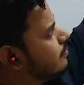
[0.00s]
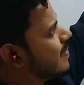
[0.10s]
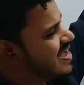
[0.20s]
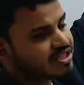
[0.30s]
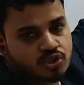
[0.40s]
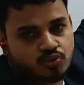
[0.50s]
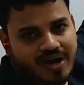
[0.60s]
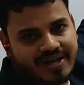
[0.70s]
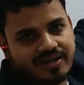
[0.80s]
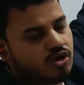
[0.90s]
maths
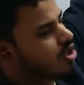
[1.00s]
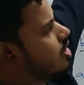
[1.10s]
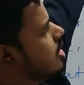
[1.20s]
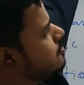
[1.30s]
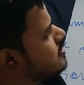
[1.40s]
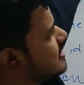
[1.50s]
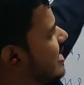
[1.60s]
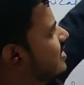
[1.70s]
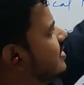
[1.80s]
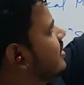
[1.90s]
1 of
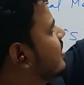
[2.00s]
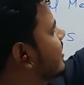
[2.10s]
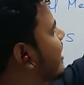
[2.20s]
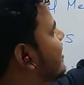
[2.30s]
standard